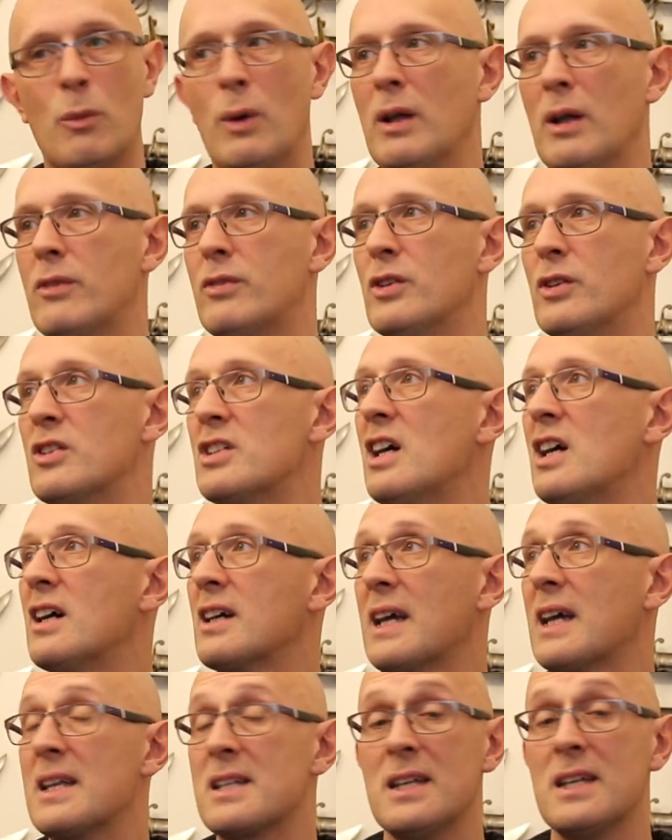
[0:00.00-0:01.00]
well through
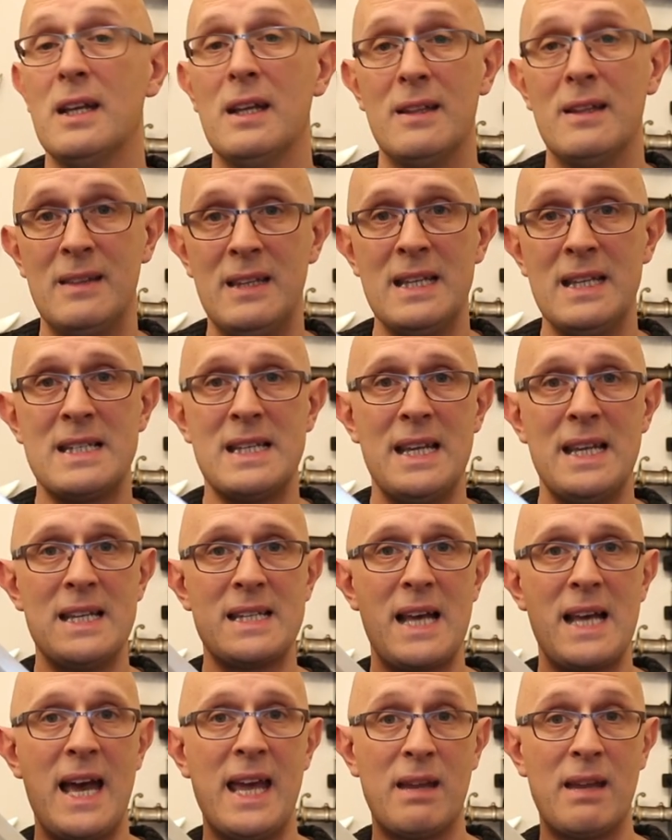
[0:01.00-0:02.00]
targets. This
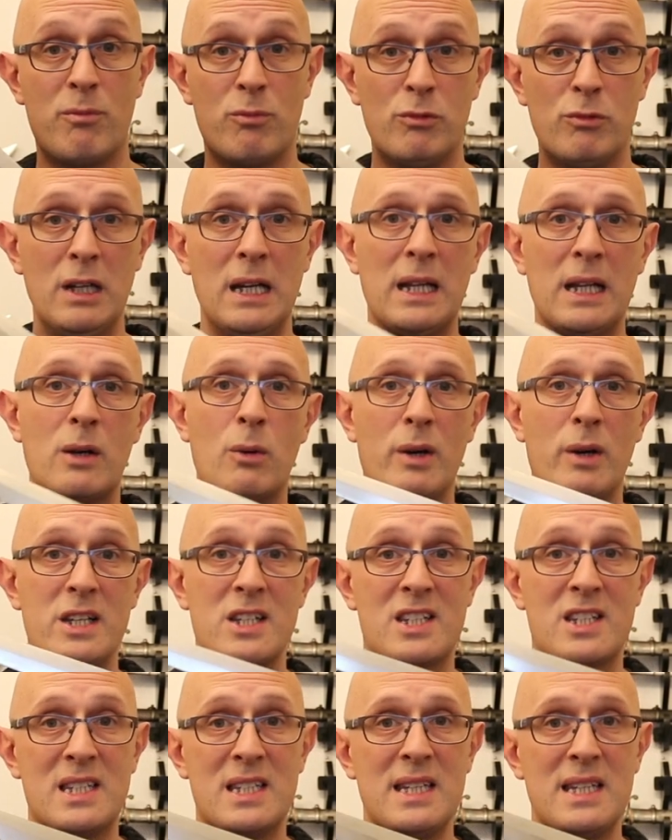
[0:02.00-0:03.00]
is a really quite
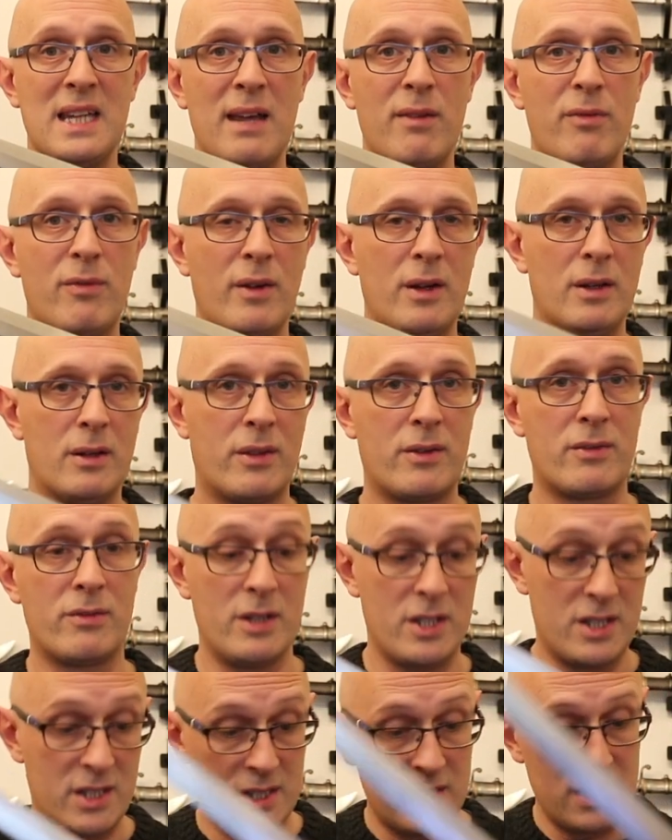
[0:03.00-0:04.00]
stiff and
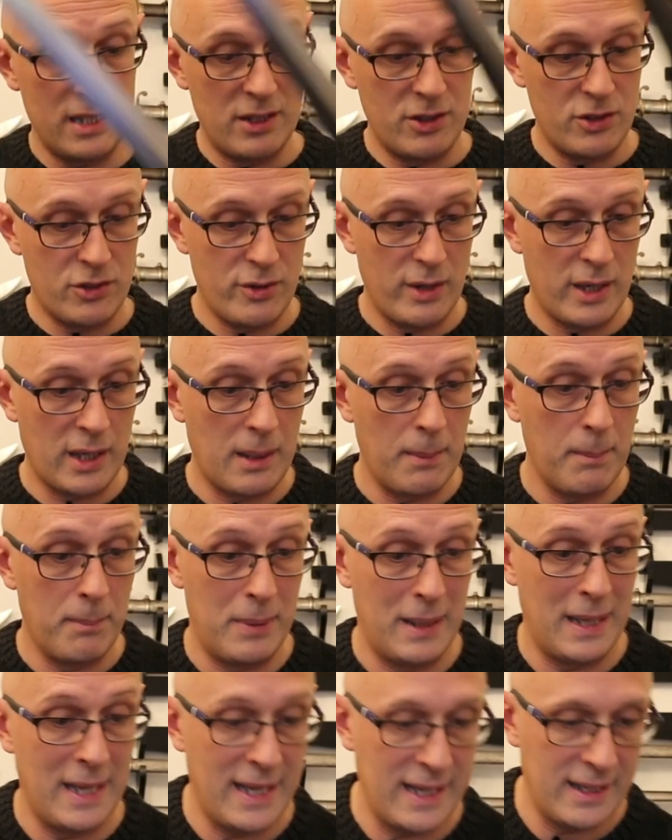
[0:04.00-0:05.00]
thrust-centric
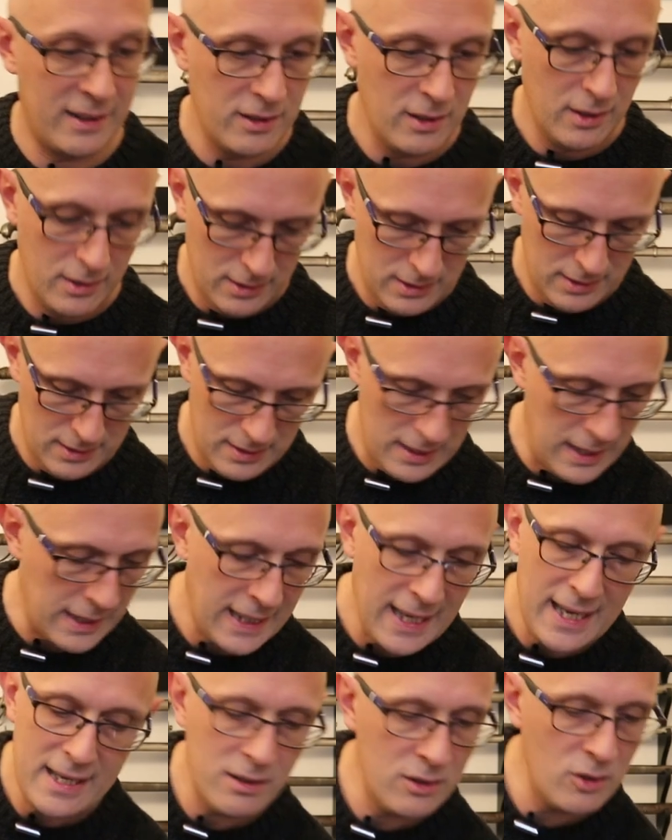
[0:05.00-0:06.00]
blade.
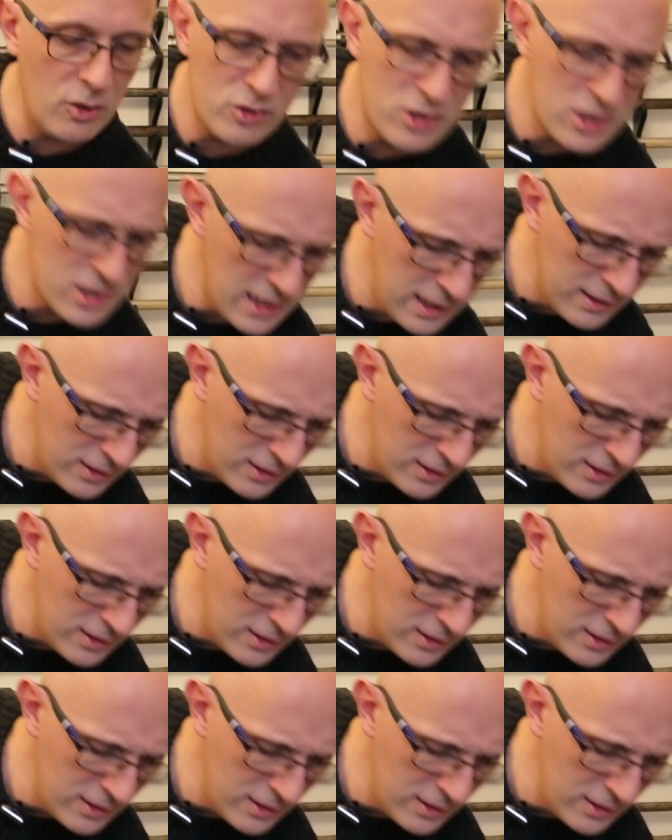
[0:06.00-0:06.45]
Again, not to say